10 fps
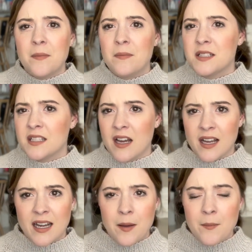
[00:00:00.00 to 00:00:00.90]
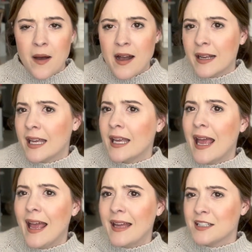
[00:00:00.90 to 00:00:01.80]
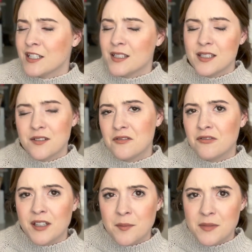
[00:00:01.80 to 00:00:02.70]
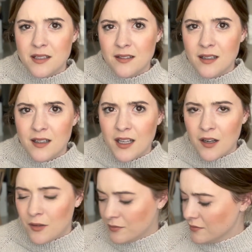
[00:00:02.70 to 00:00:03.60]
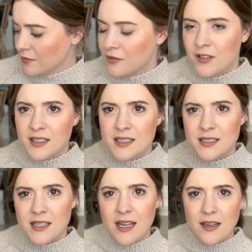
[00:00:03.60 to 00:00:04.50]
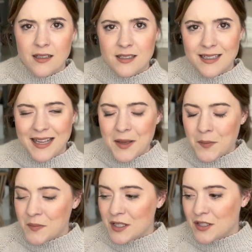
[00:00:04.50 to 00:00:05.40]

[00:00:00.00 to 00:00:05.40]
stockinette body, and just ribbed wrists and hems.